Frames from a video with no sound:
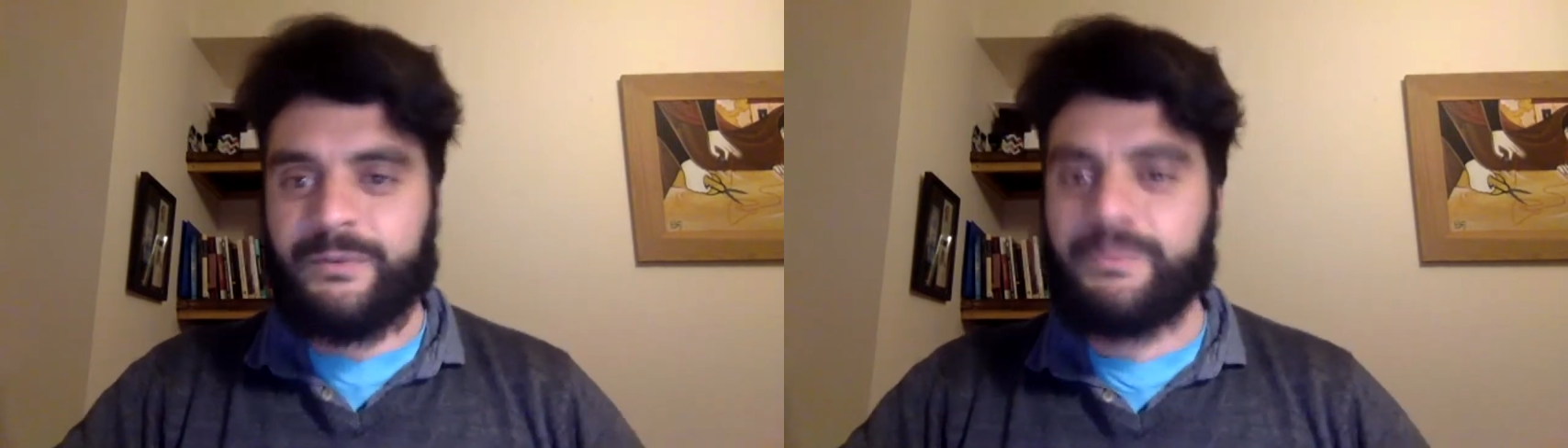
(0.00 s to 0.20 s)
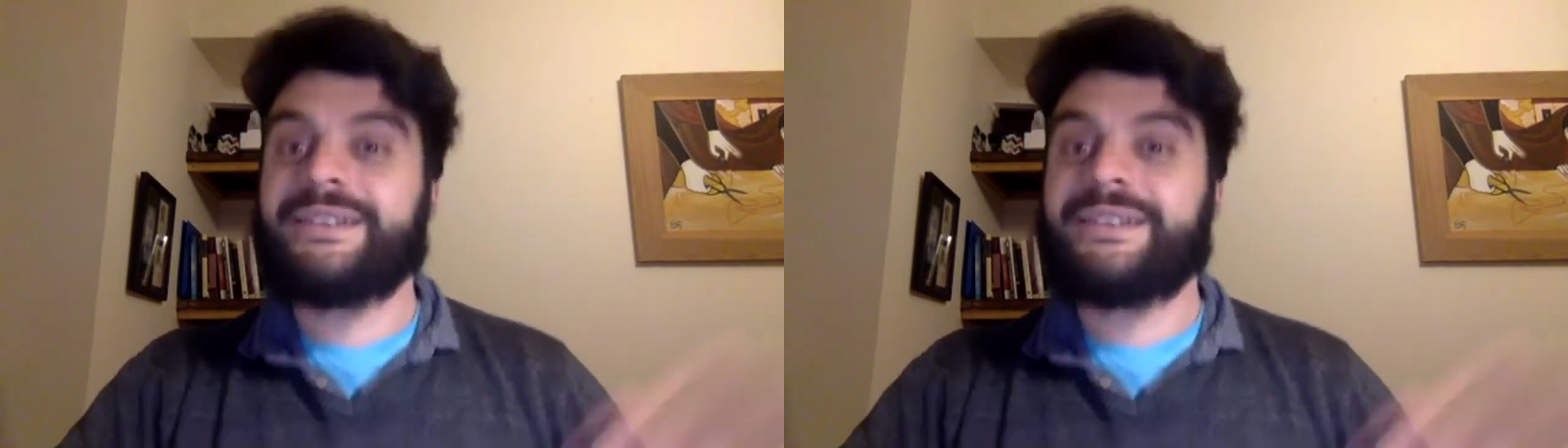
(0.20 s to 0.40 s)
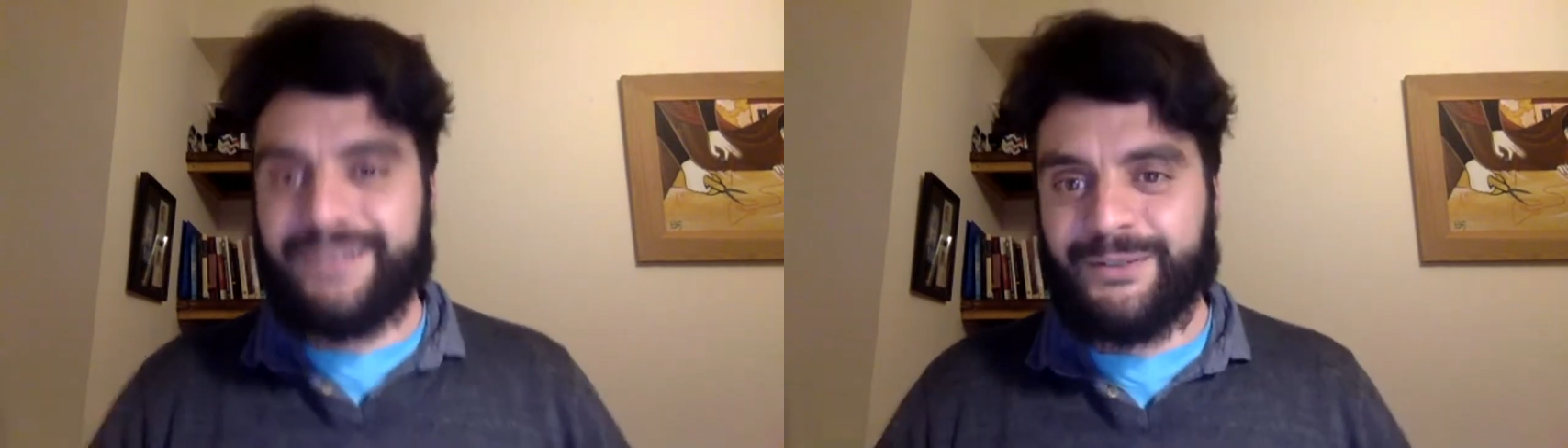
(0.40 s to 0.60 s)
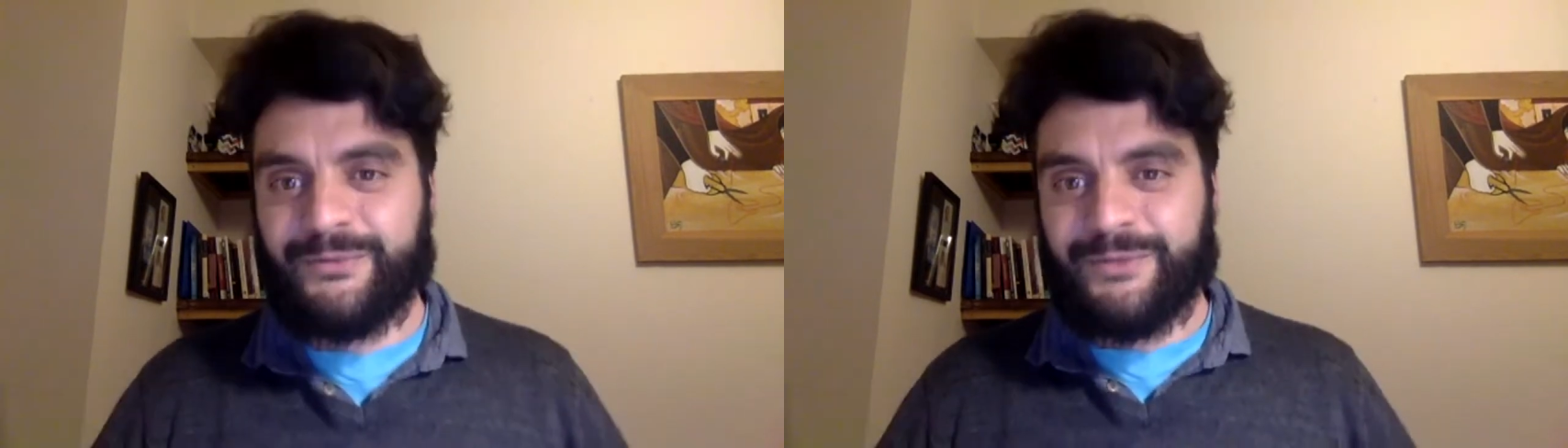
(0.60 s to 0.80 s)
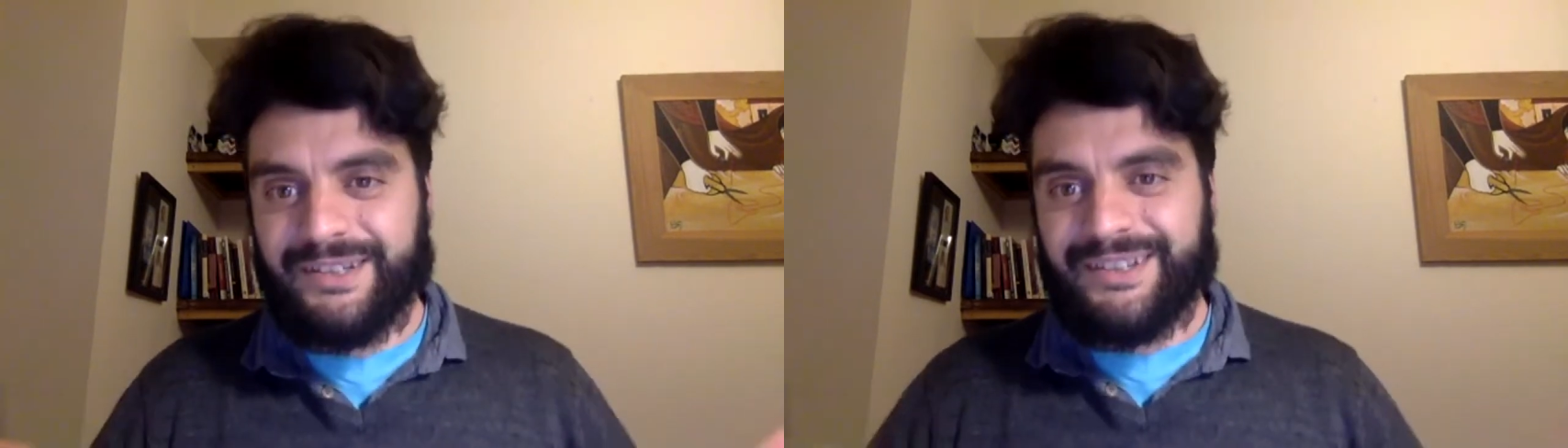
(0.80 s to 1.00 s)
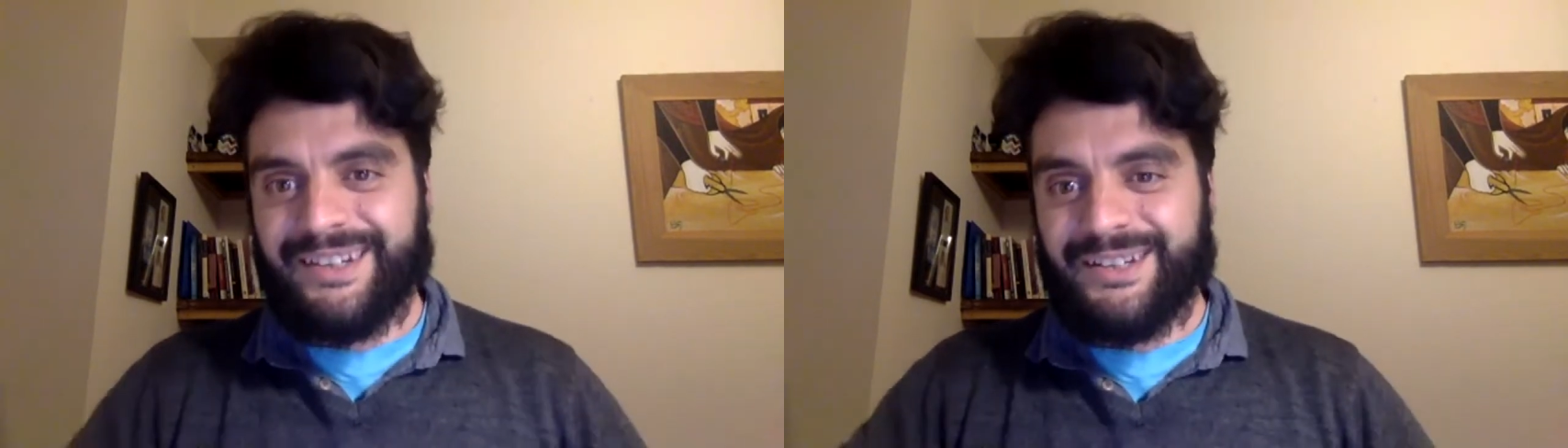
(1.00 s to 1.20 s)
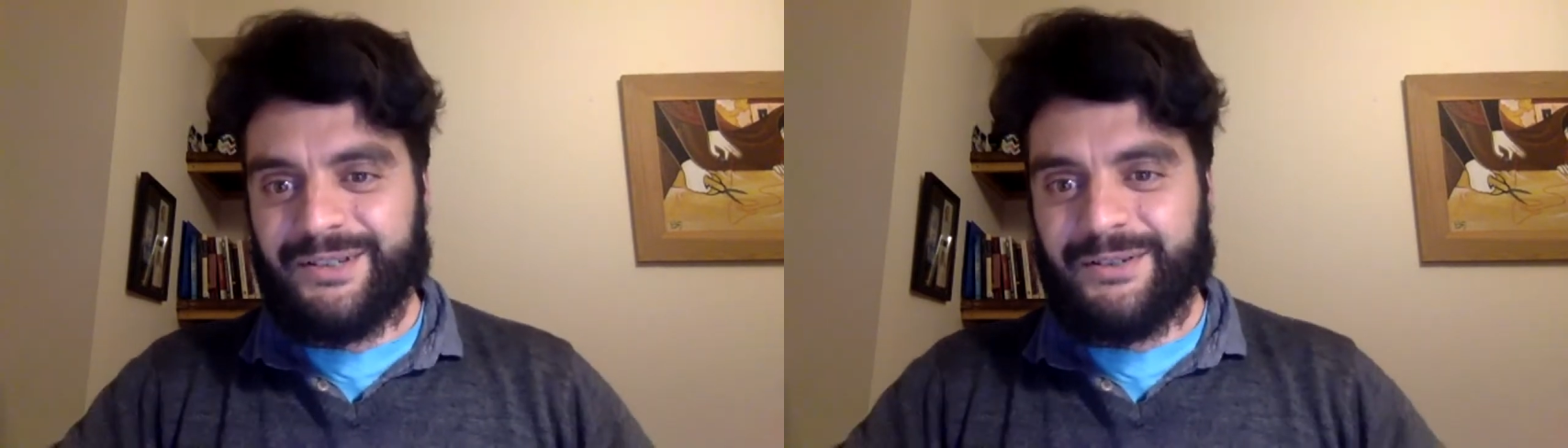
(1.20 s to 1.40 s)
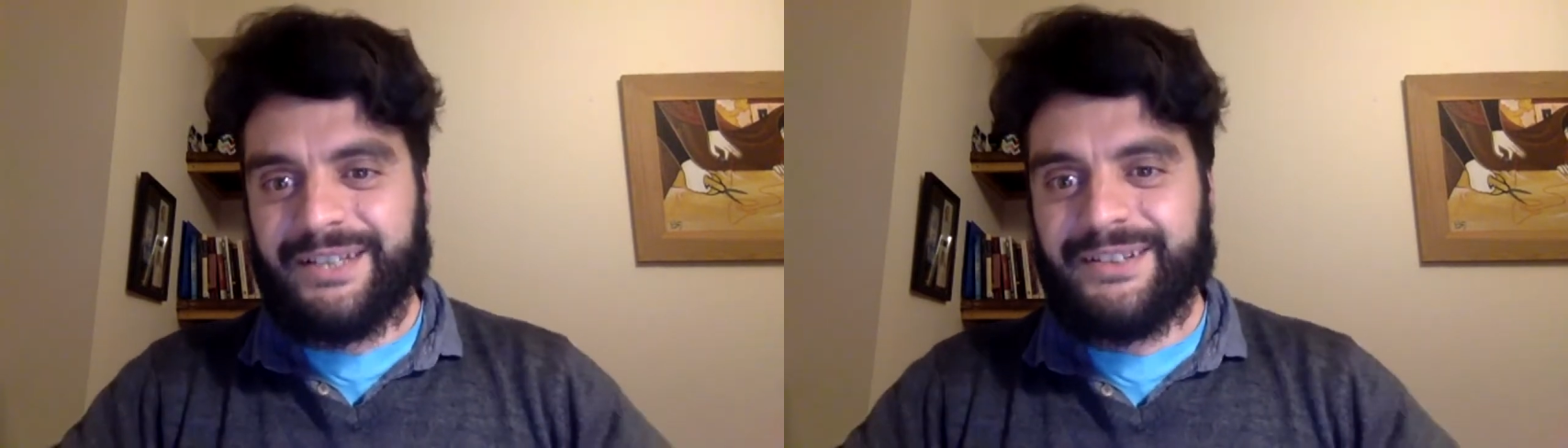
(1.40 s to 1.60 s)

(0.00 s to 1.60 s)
but different, right? Yeah,